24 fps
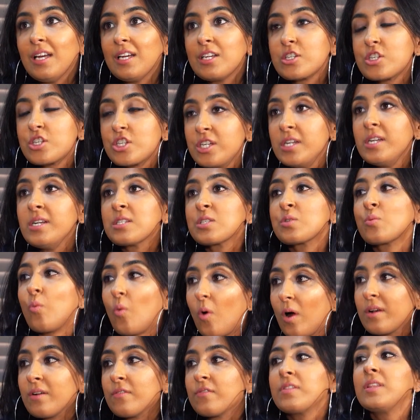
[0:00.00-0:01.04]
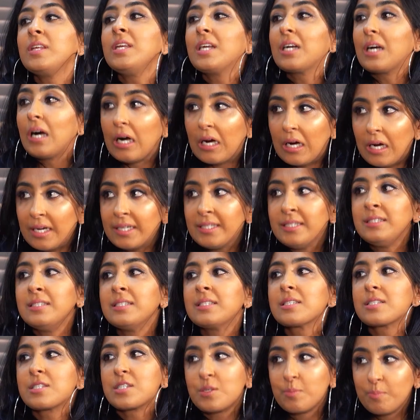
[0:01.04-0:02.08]
she is one of the
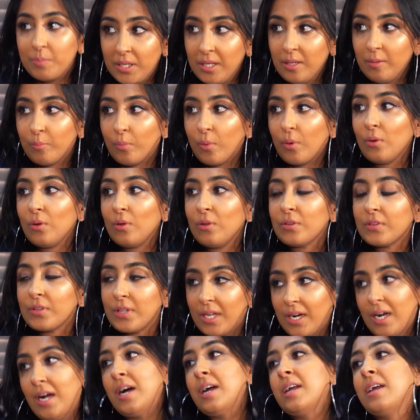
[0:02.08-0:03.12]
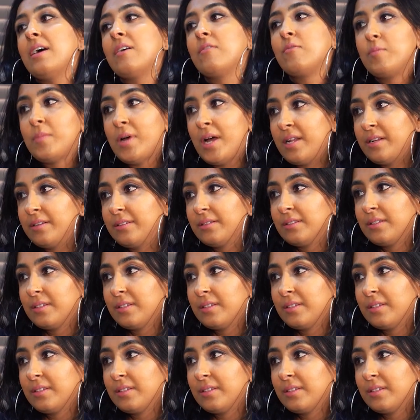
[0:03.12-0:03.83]
kindest people that I have met.